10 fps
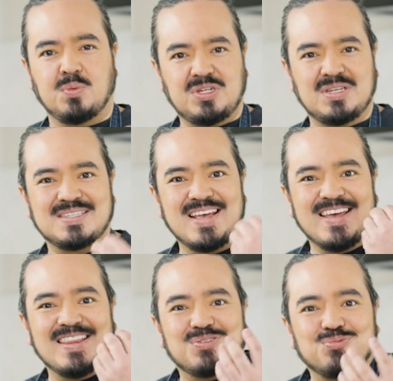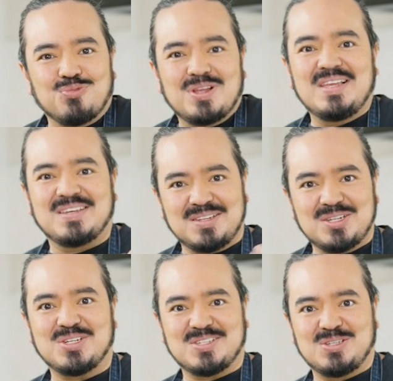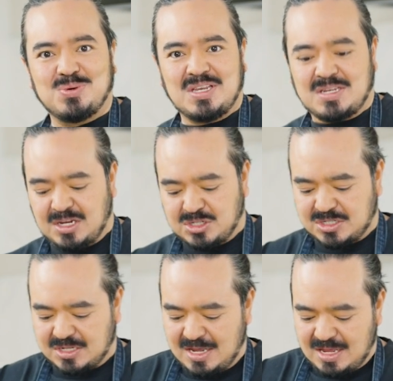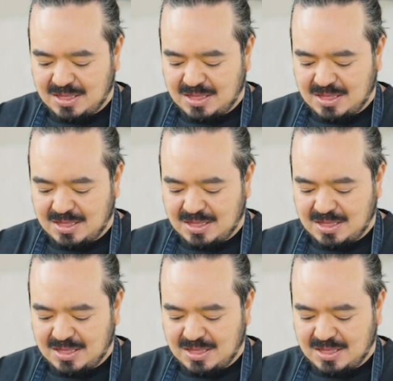which is this really delicious silky texture